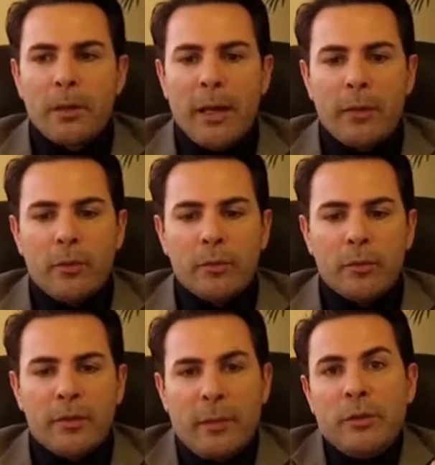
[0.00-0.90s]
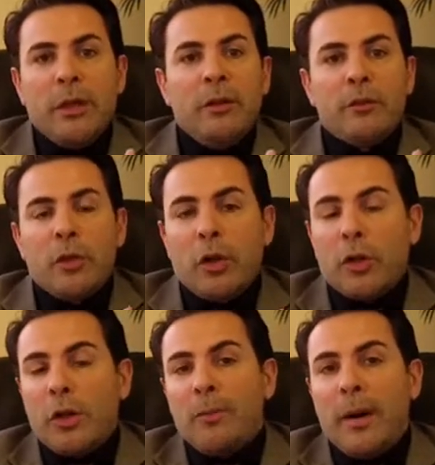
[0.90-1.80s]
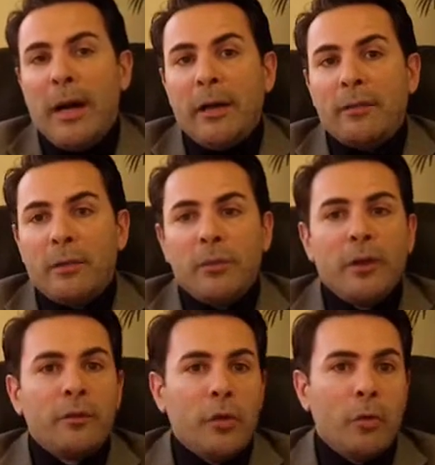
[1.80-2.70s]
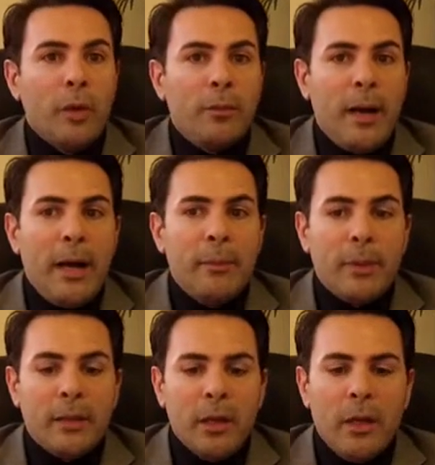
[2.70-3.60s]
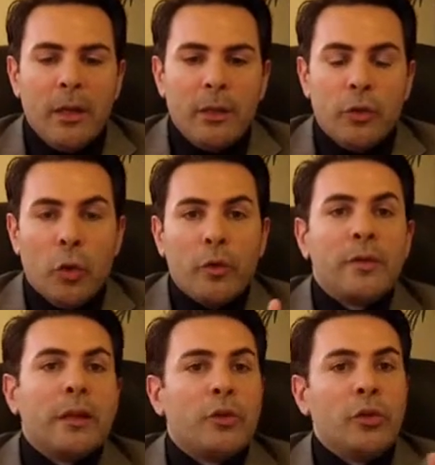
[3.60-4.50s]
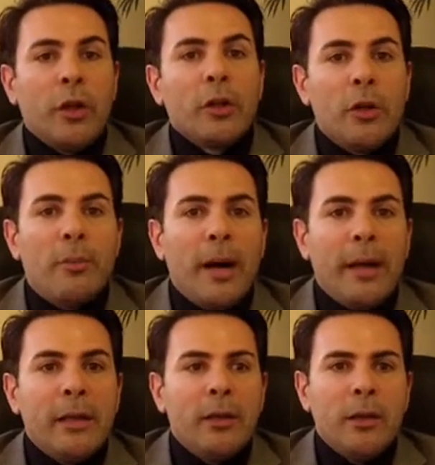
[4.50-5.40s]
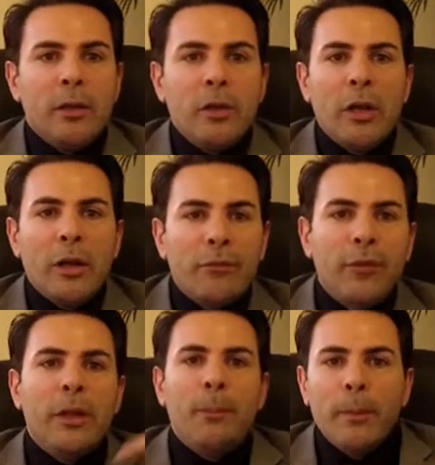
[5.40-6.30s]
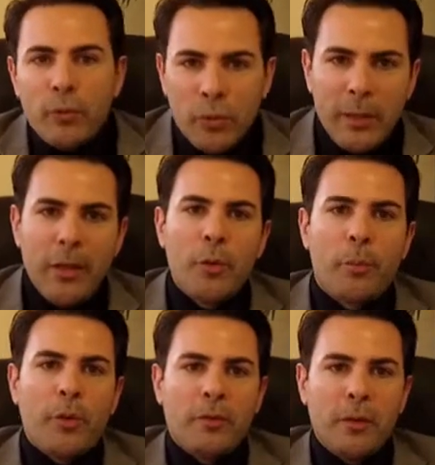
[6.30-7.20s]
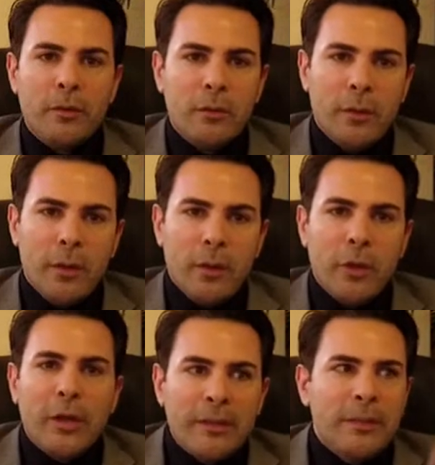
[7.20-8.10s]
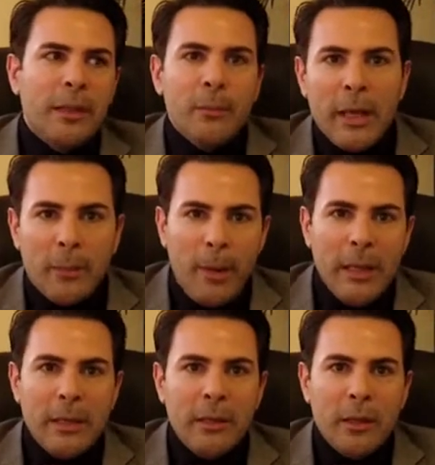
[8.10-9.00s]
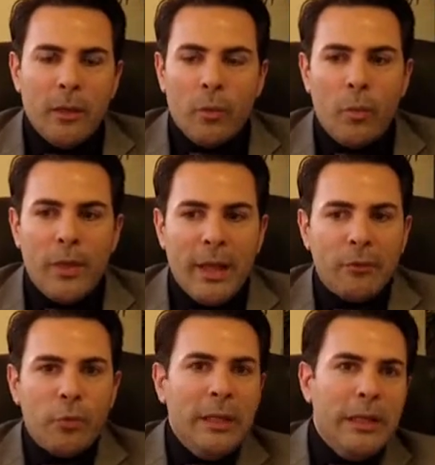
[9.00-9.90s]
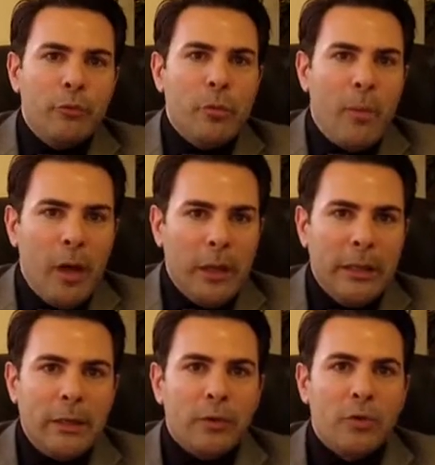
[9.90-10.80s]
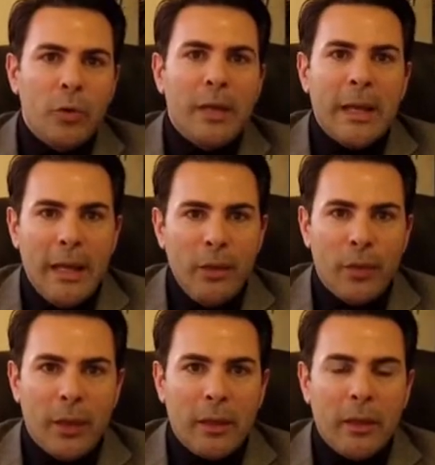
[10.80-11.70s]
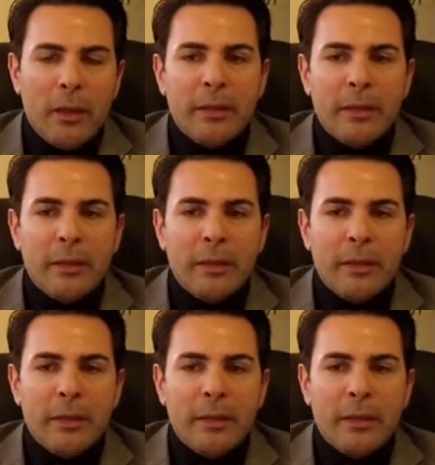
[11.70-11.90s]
Now, some deals you're not going to buy, some deals you will buy, but those that you're not going to buy, you can flip them to another person. You can still make money without really remodeling or doing anything.